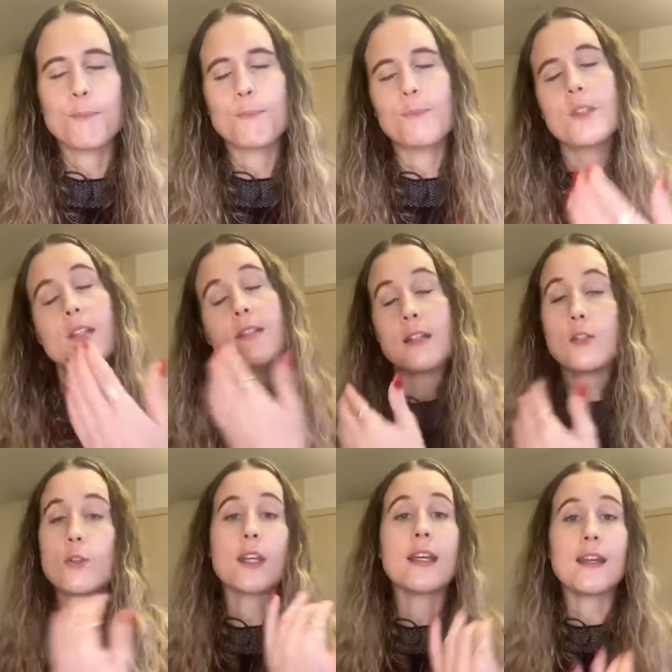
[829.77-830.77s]
central
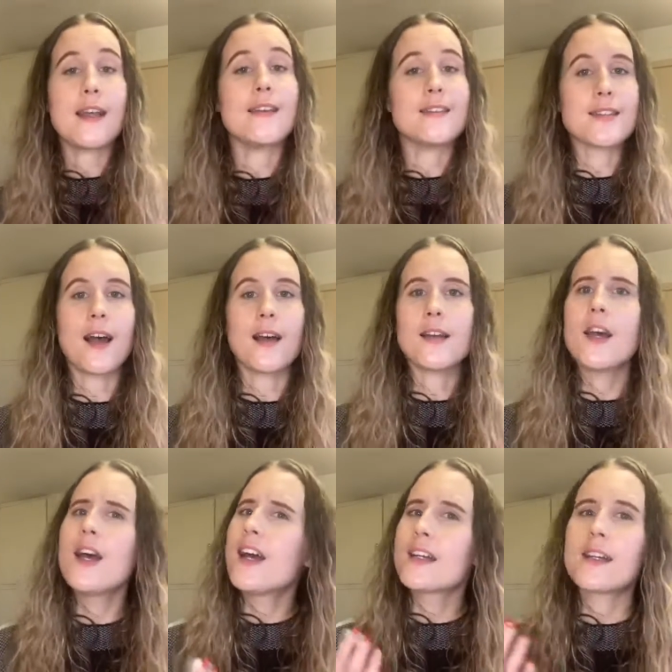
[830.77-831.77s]
heating inside
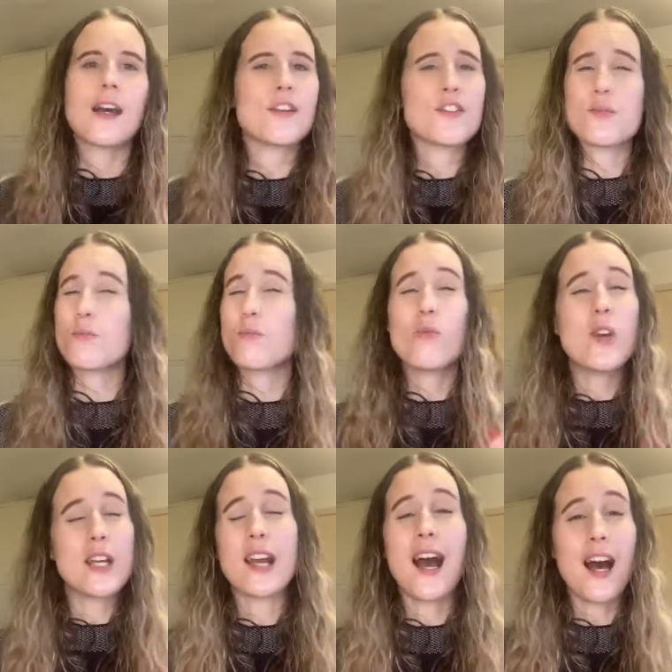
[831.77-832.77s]
can just wreak
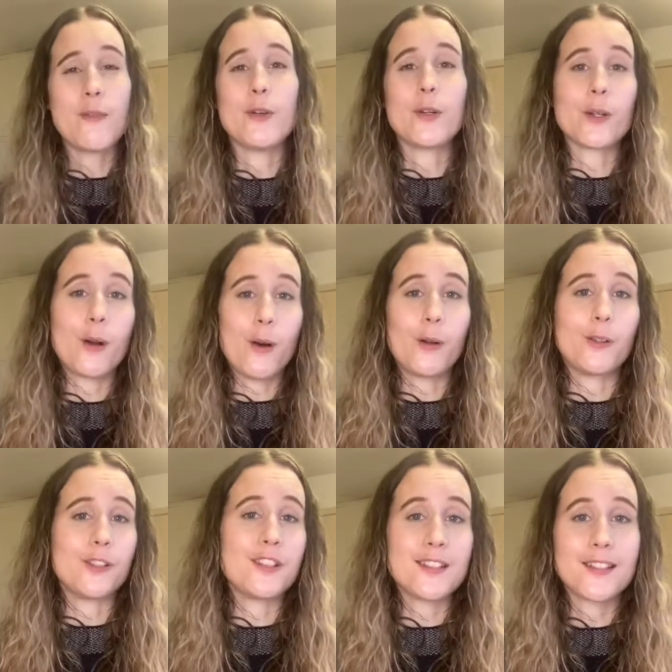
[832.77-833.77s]
havoc on
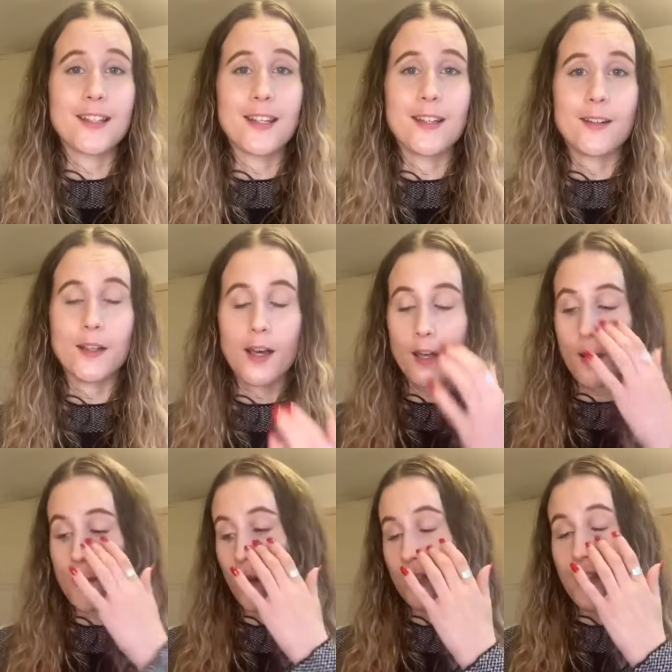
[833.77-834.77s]
your skin
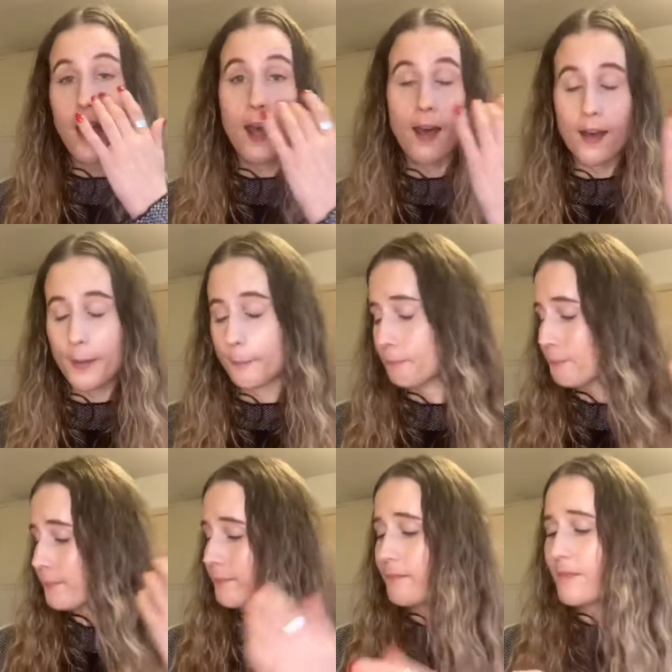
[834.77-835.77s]
and your hair.
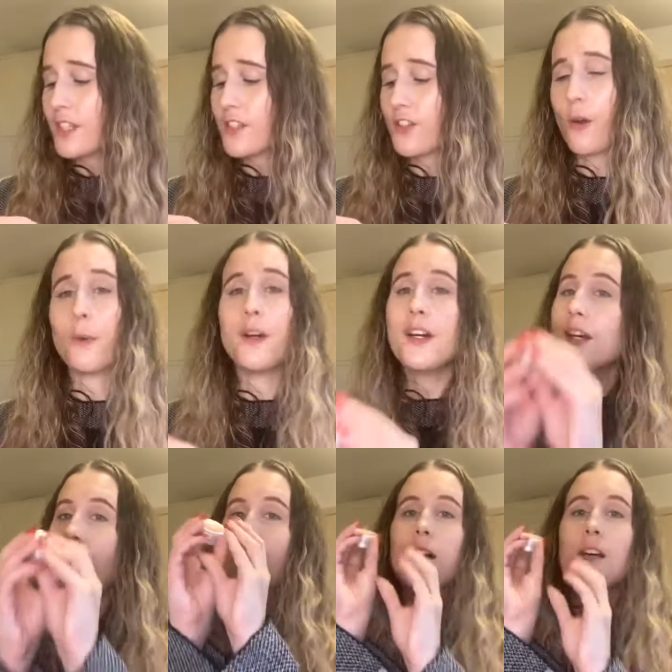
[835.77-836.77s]
So
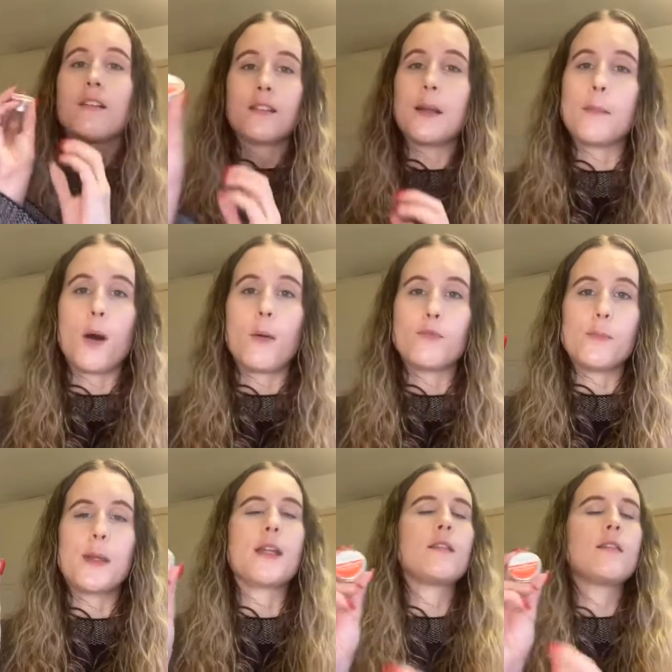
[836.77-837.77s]
lip balm for
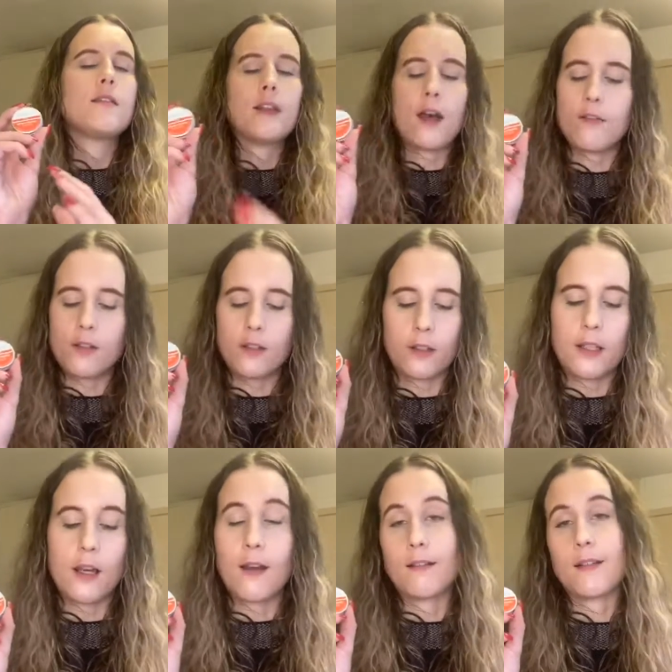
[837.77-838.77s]
me, definitely
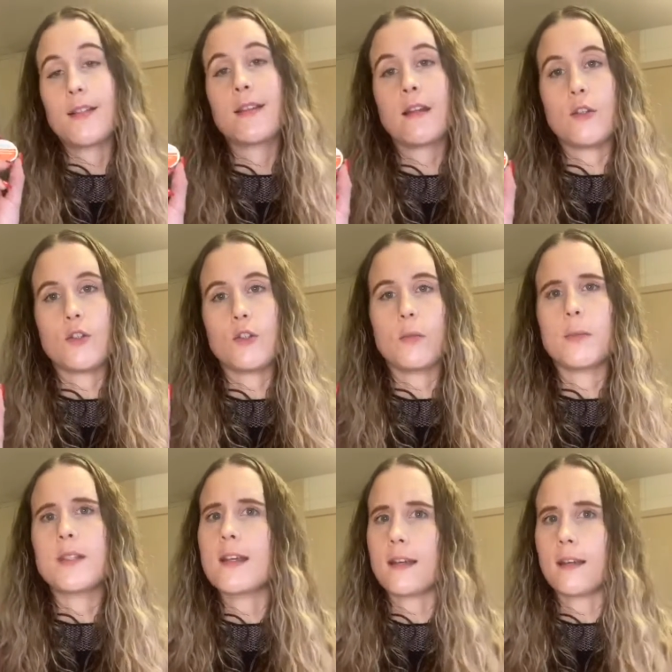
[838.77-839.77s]
essential,
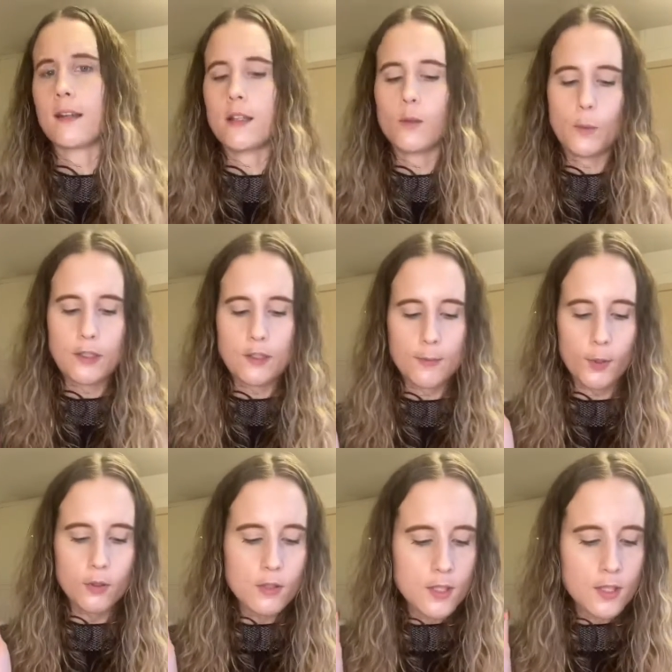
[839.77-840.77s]
particularly in the winter
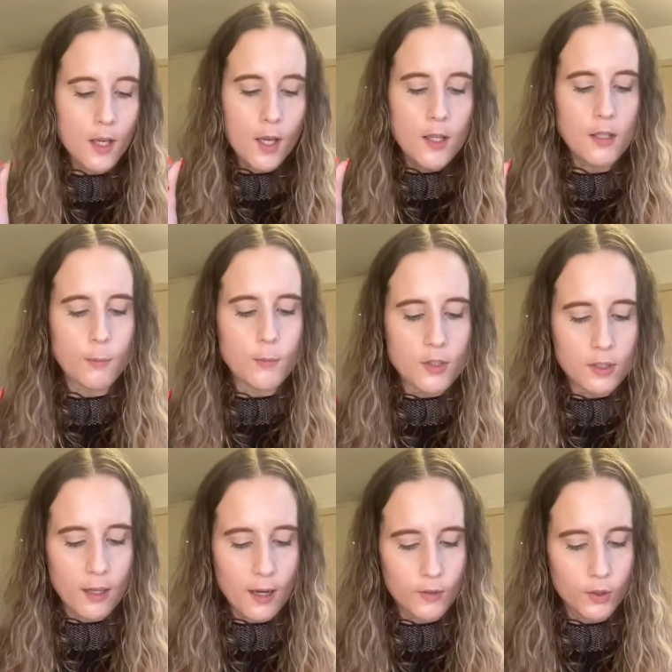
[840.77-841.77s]
months. So I'm just going to
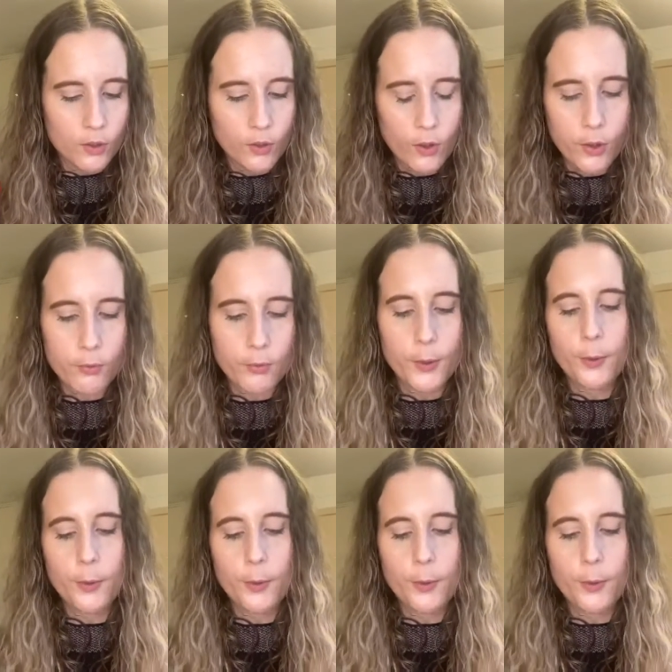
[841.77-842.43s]
have a look through